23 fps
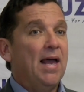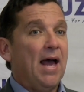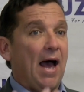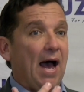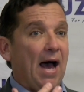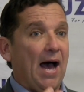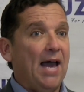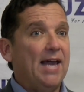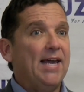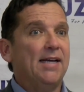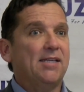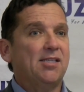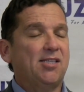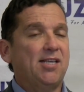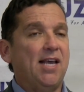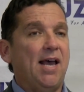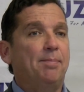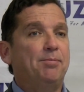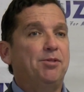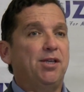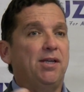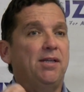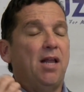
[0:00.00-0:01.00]
I
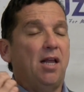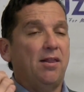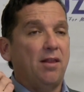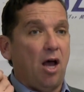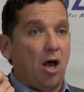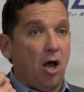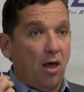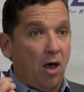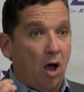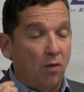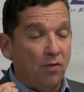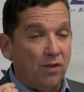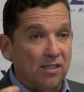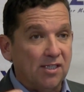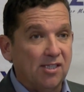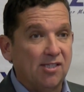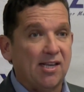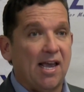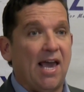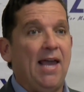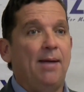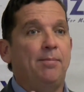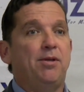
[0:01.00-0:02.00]
accepted on the
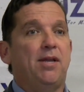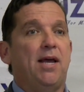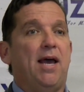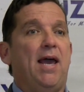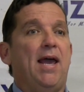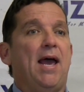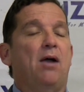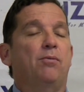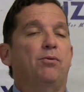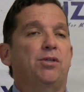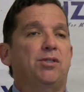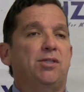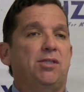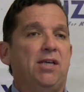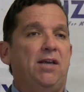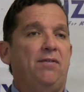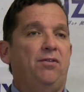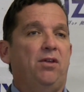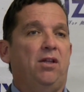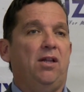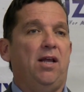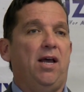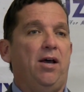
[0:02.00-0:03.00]
same day I
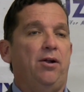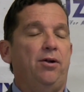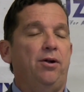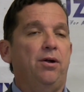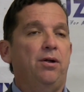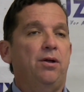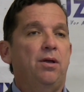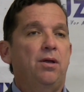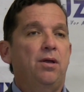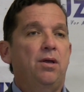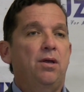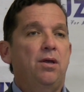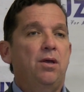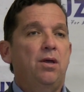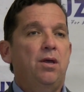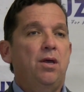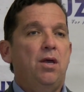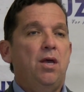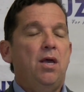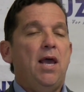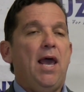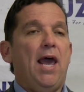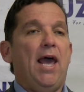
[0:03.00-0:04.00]
received the letter,
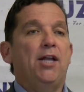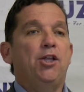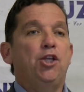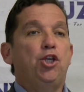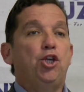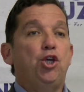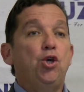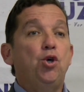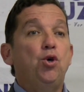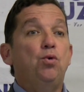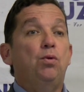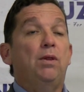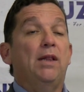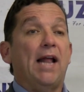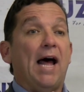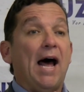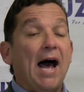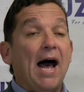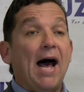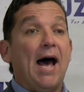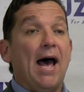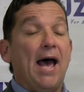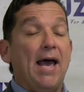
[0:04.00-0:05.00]
and you
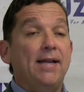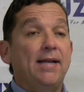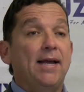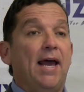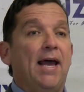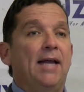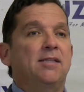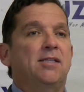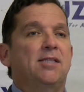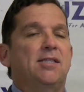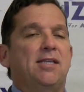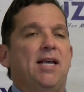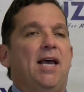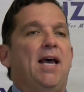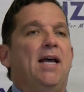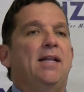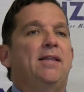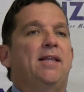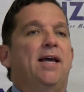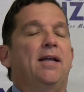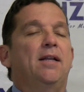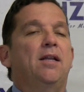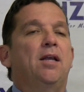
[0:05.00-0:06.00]
lied and
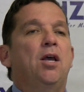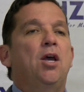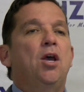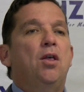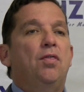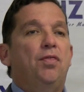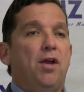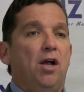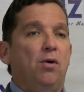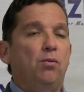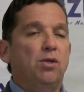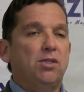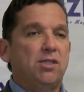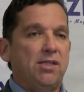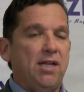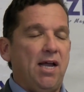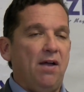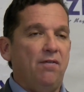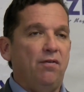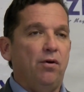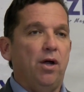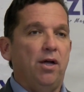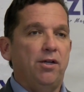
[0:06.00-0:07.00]
said that there was
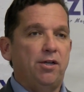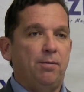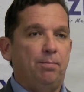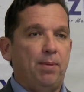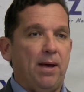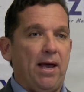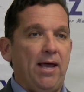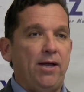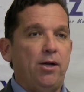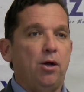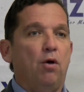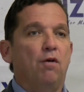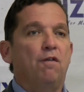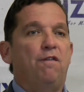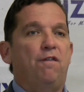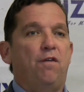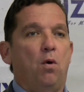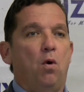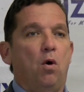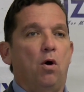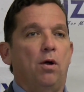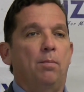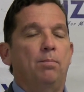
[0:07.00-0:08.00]
never a debate or
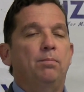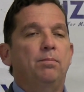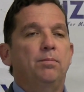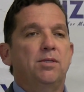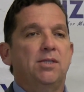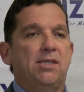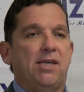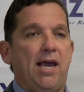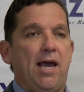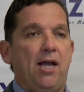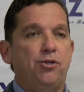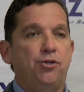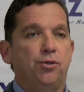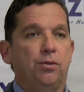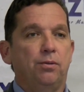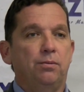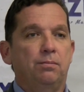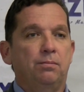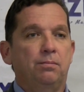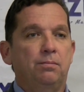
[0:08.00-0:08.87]
forum scheduled.